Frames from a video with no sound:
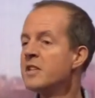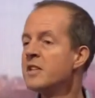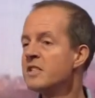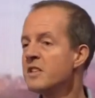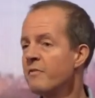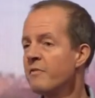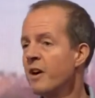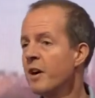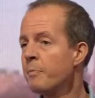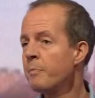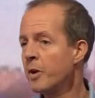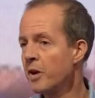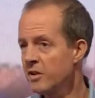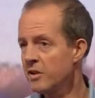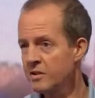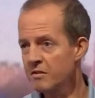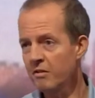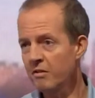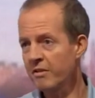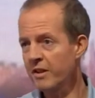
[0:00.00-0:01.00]
I mean, this is a very
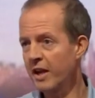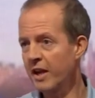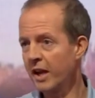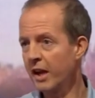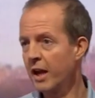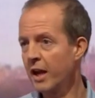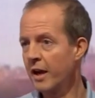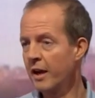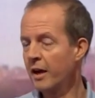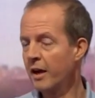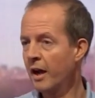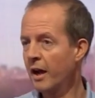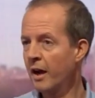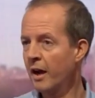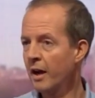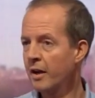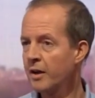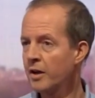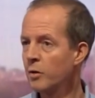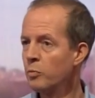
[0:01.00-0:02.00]
personal thing, and
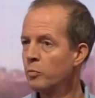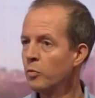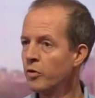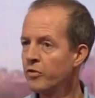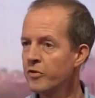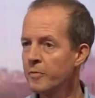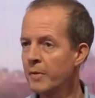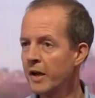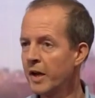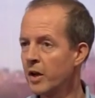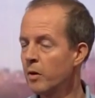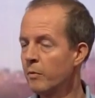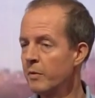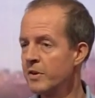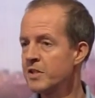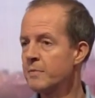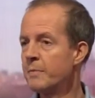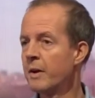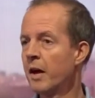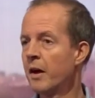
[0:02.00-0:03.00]
I don't want to make
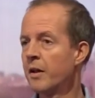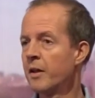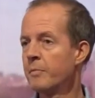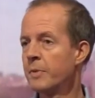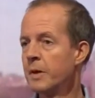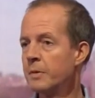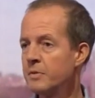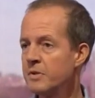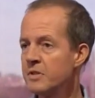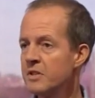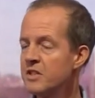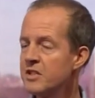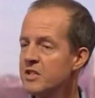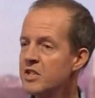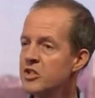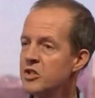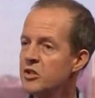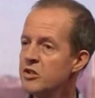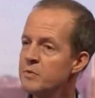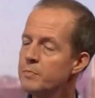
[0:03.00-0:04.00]
comments about other people's
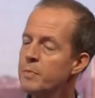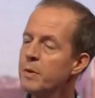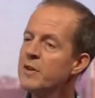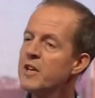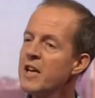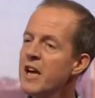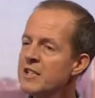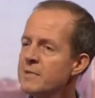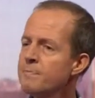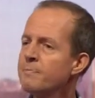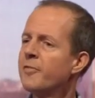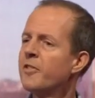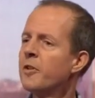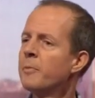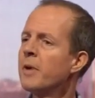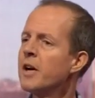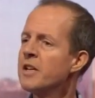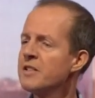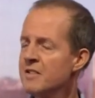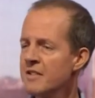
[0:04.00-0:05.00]
decisions, but yes,
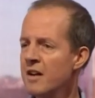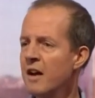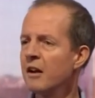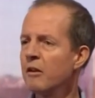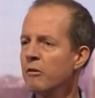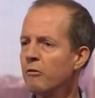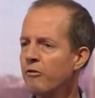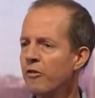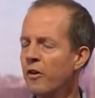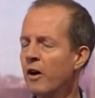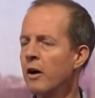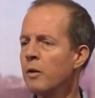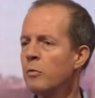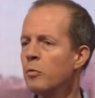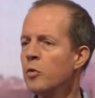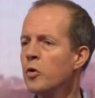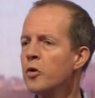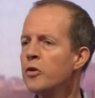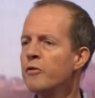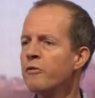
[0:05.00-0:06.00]
for myself, I
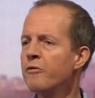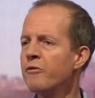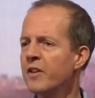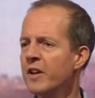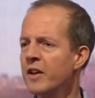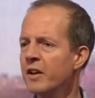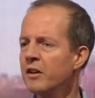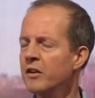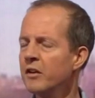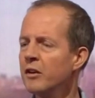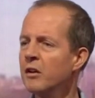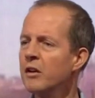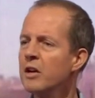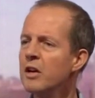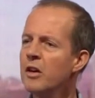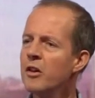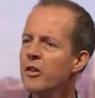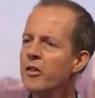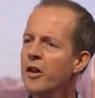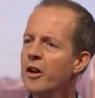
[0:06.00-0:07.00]
would feel
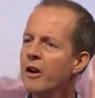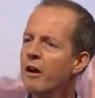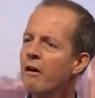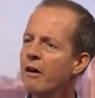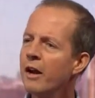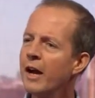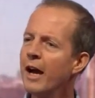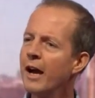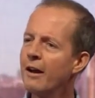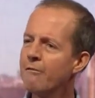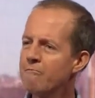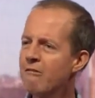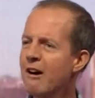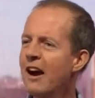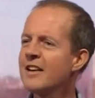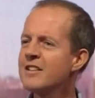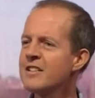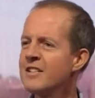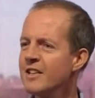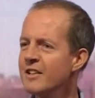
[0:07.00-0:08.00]
that I had
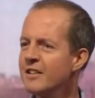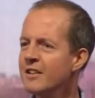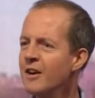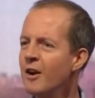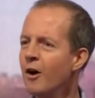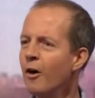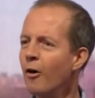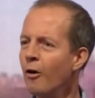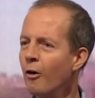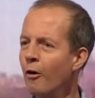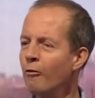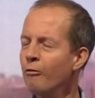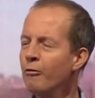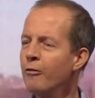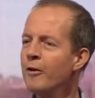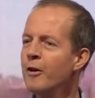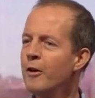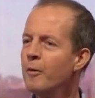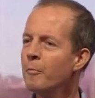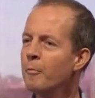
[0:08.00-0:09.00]
ratted
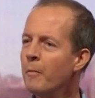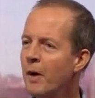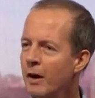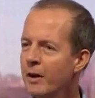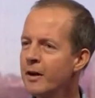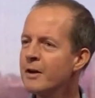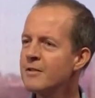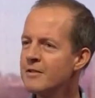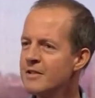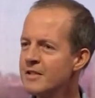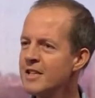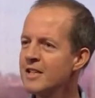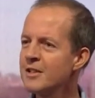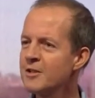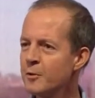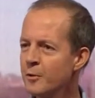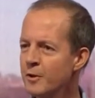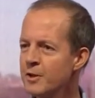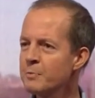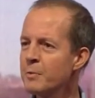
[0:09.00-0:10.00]
on my
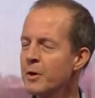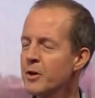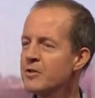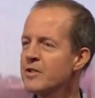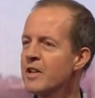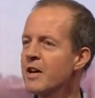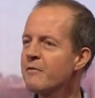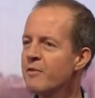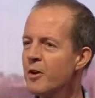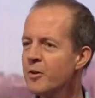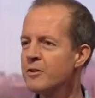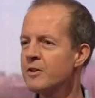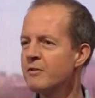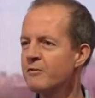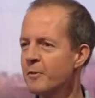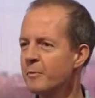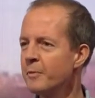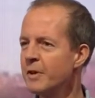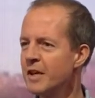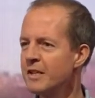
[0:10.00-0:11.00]
constituents because they
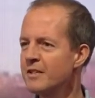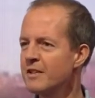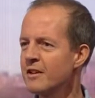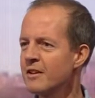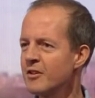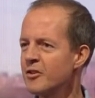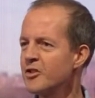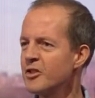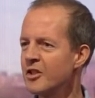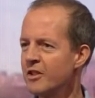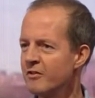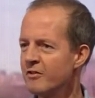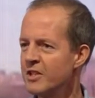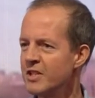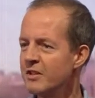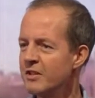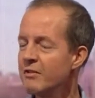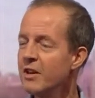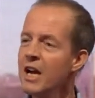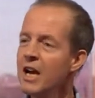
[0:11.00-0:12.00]
voted for me as a
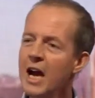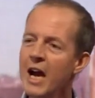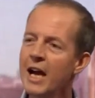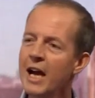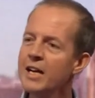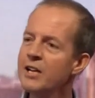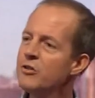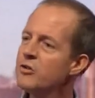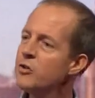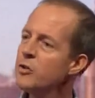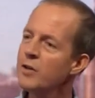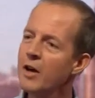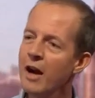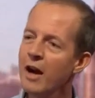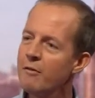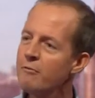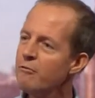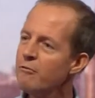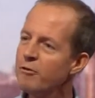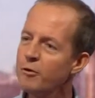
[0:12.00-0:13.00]
Conservative. And in truth,
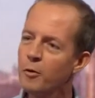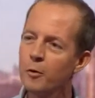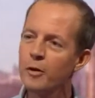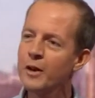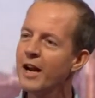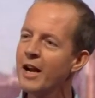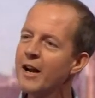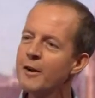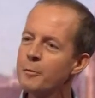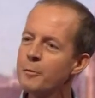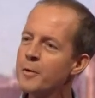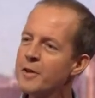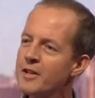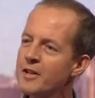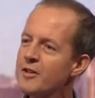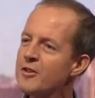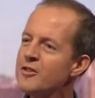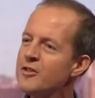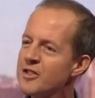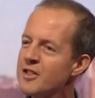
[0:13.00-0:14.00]
I haven't fallen out
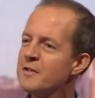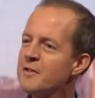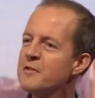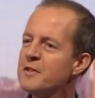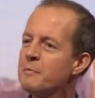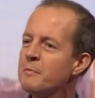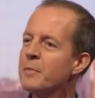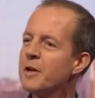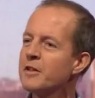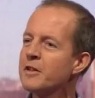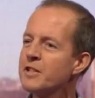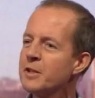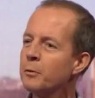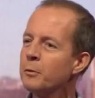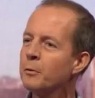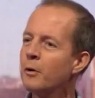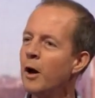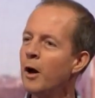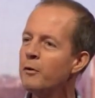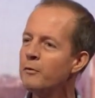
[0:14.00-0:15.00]
with the Conservative
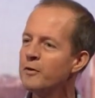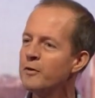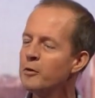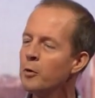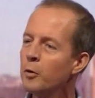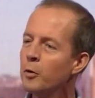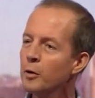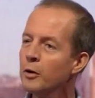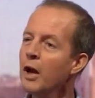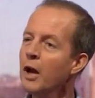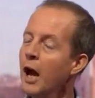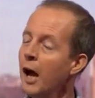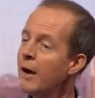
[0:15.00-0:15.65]
Party overall.